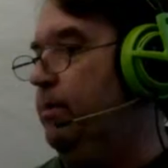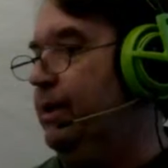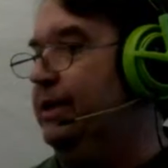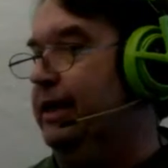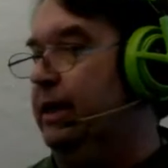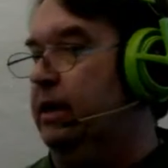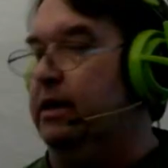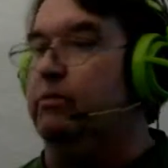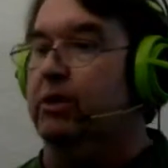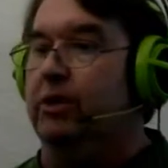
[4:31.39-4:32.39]
but still,
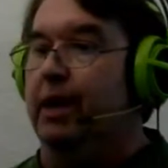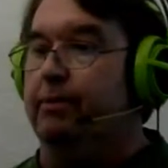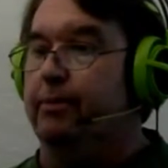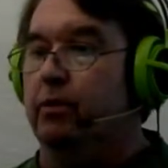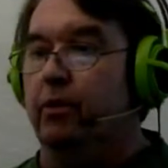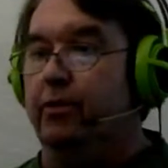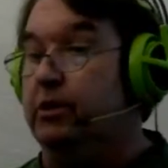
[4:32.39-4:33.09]
it was up north.